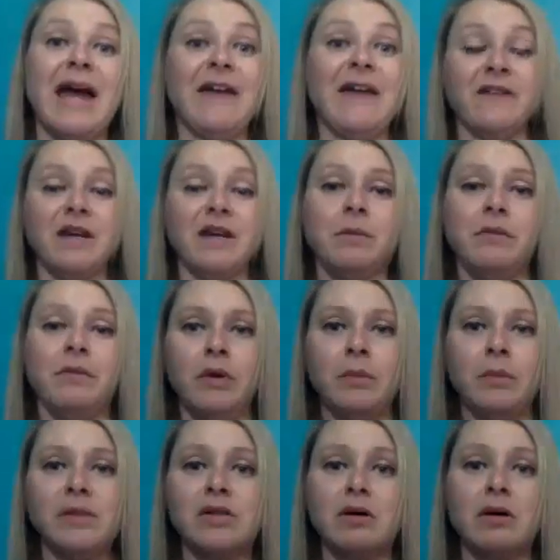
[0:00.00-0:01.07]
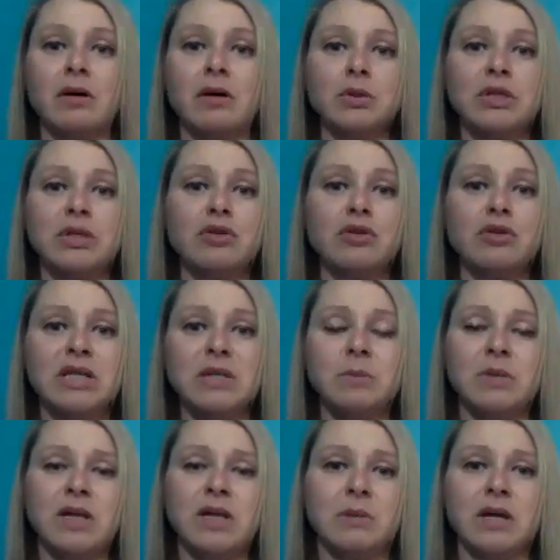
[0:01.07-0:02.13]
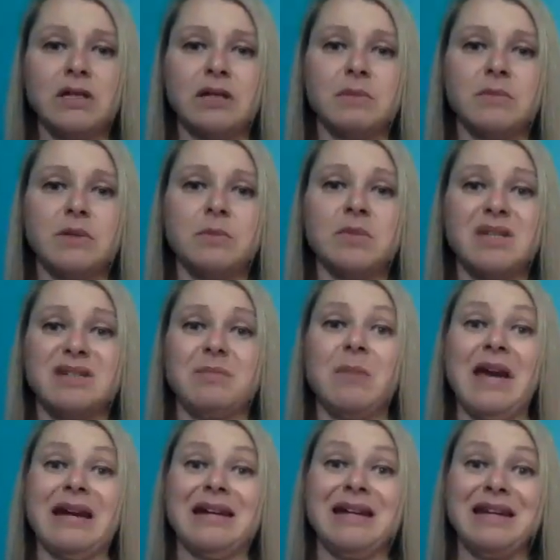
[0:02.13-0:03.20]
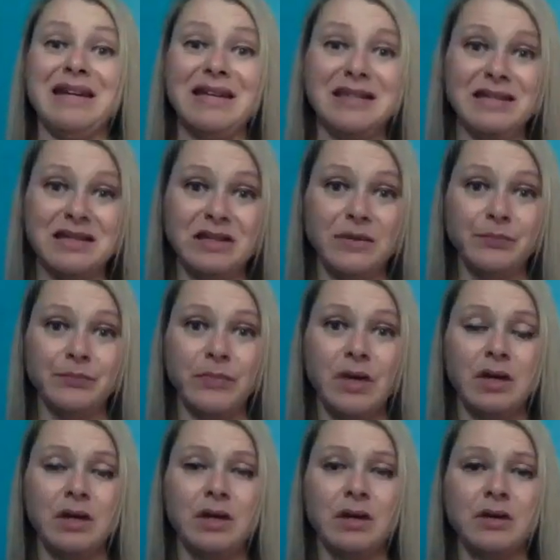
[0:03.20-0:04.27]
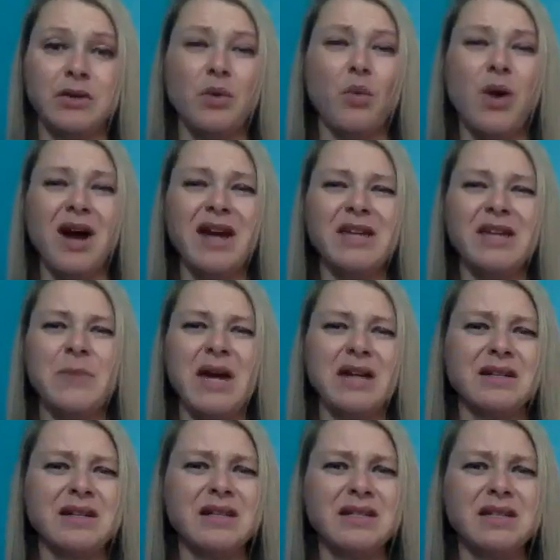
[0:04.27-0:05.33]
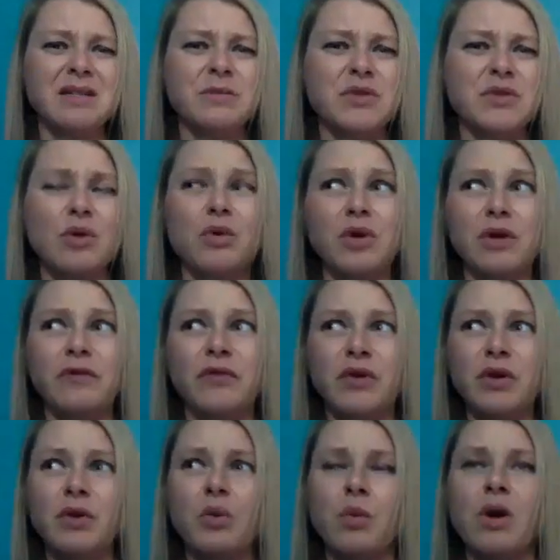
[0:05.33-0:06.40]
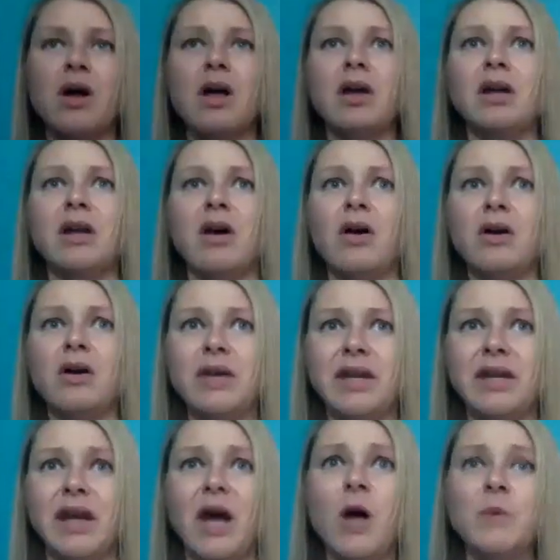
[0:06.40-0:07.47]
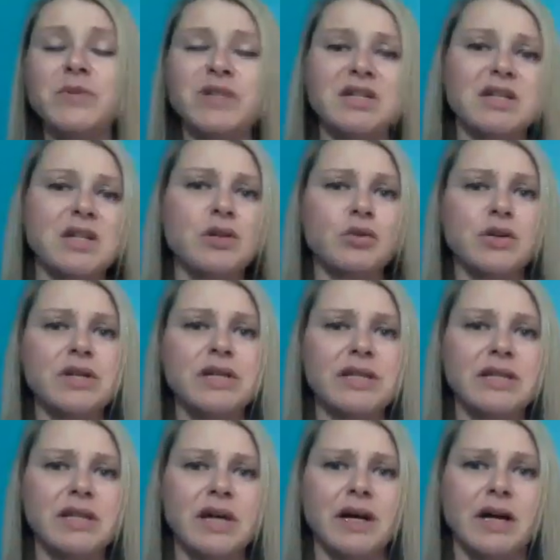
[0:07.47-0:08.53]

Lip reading: athletic performance and also decreasing PMS symptoms is magnesium. So why is magnesium so good for you? Well, it helps to decrease